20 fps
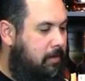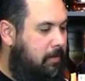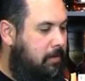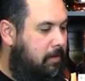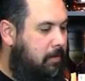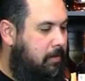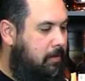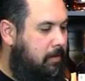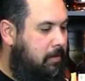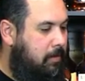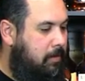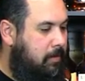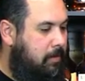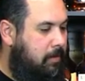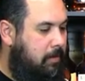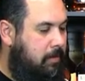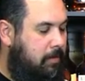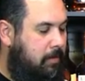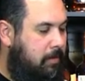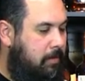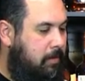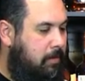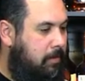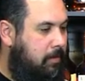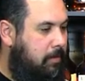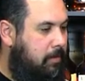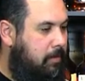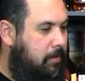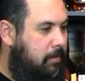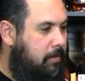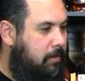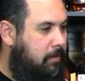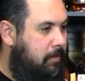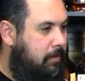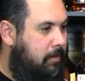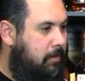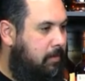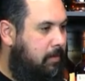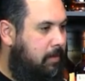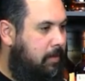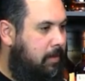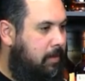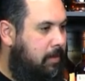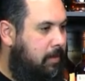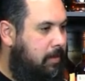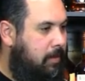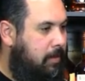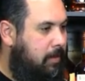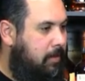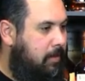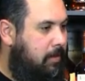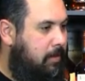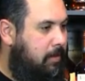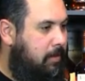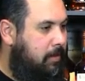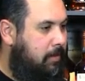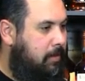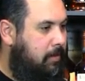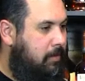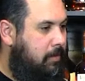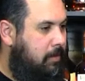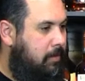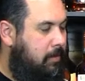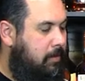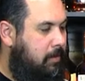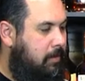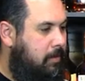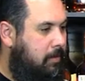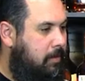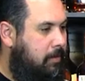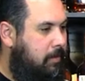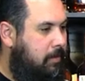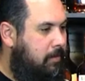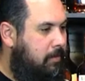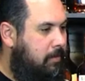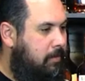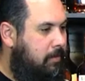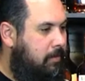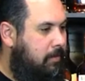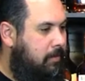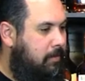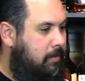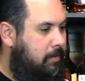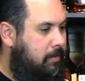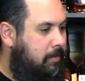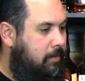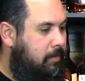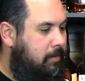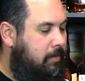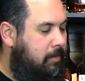(silent)